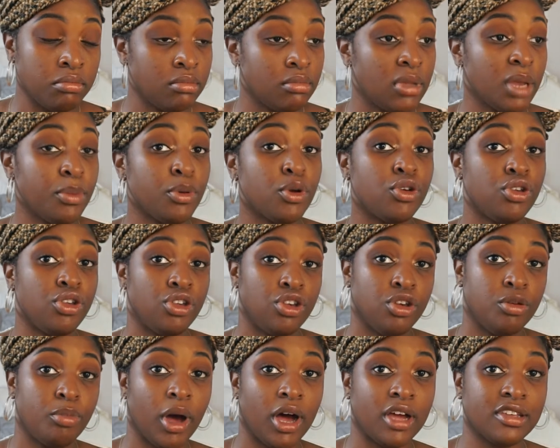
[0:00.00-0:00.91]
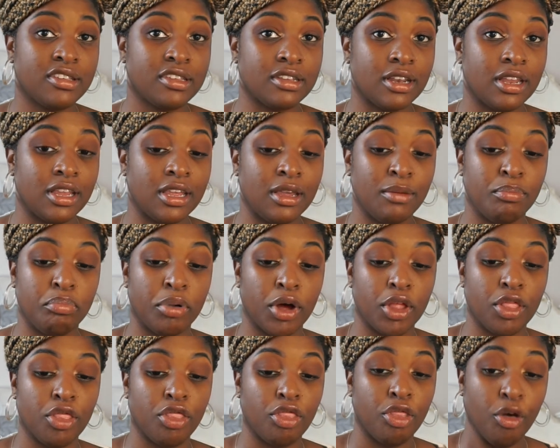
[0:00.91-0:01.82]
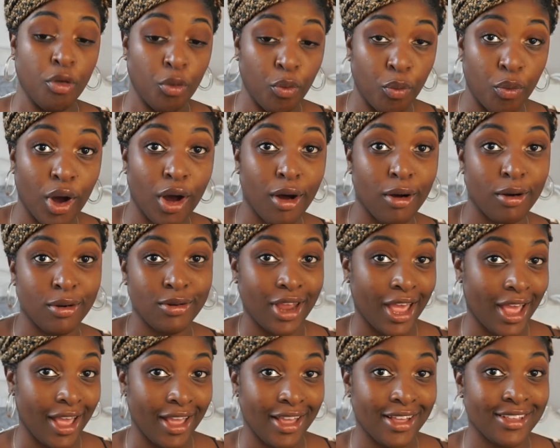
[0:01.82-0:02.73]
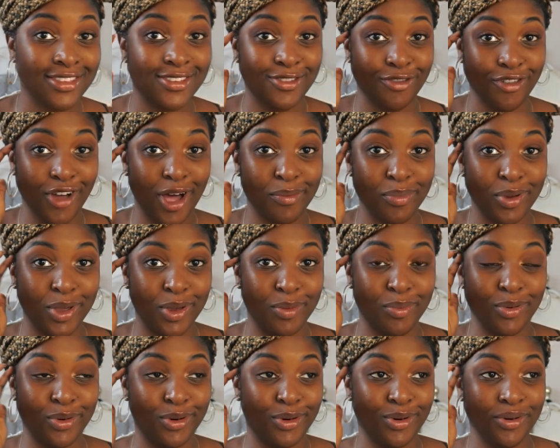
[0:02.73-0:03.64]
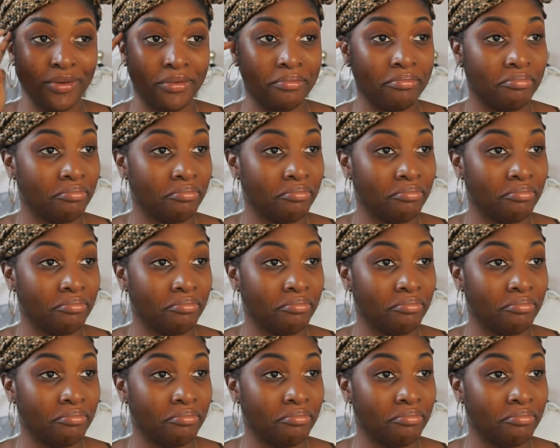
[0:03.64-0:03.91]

Maybe not you personally, but the world hates fat people.